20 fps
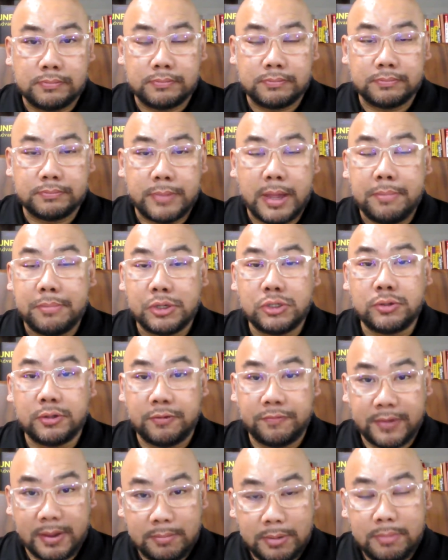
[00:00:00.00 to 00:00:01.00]
members of the
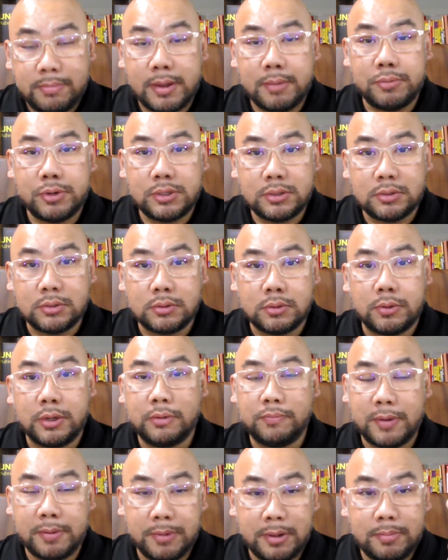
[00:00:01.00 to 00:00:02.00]
family members, or one
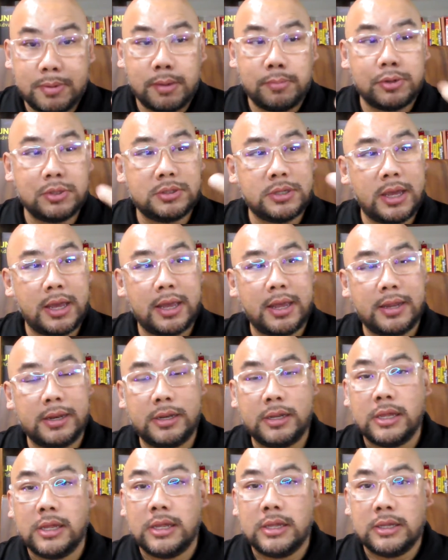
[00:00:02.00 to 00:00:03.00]
family members, and
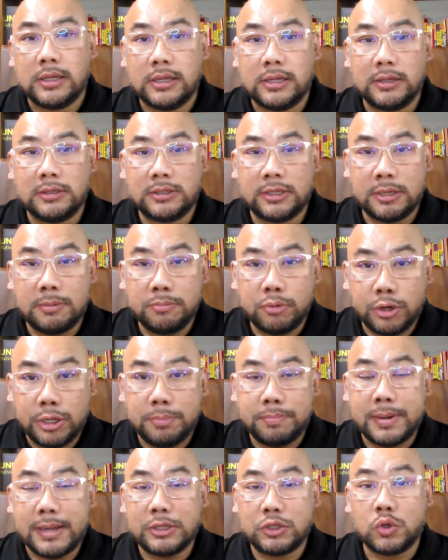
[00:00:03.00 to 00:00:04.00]
certain body
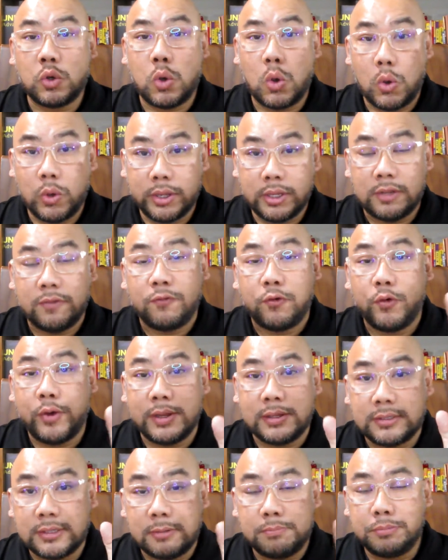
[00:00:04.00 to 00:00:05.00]
parts or organs. For
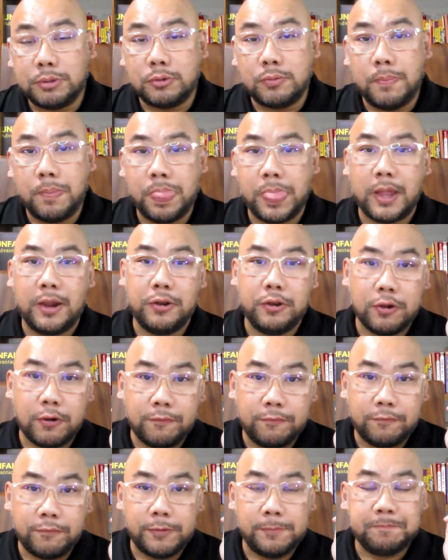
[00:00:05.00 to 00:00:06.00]
example,
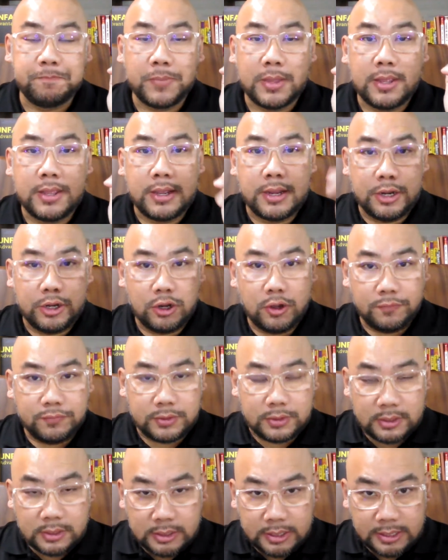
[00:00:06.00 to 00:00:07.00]
North. North
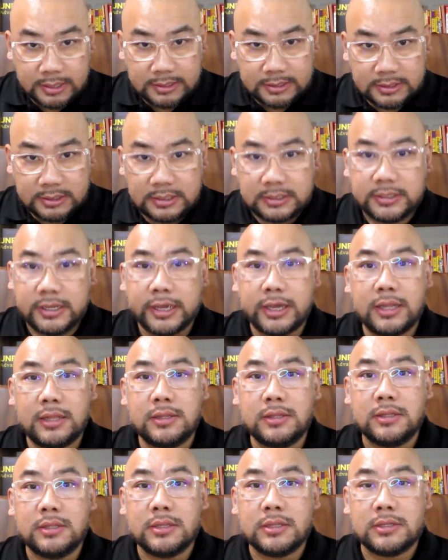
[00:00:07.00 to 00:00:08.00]
is the
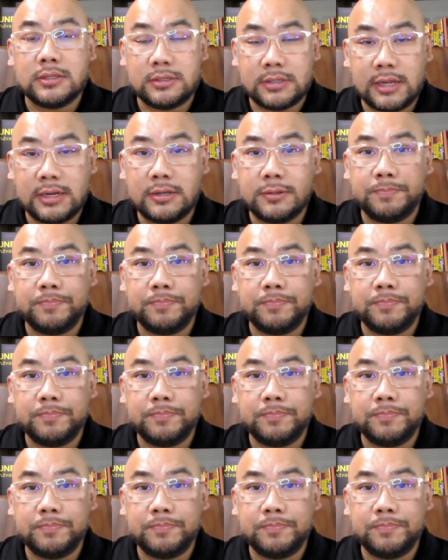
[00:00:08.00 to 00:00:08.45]
second son,